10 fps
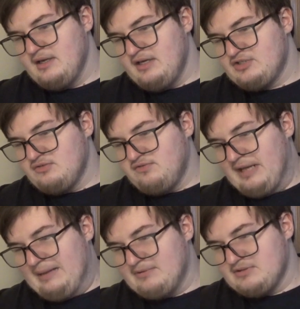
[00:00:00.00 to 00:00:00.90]
It should
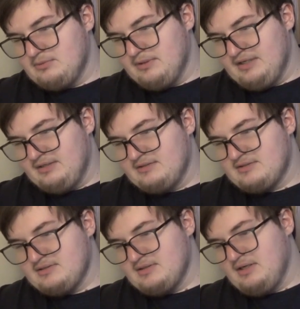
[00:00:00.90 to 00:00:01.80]
flap its
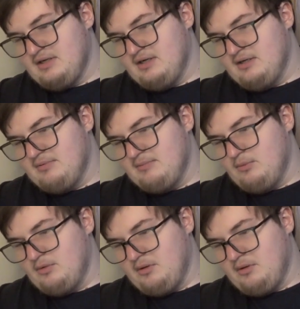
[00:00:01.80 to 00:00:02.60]
wings a bit more.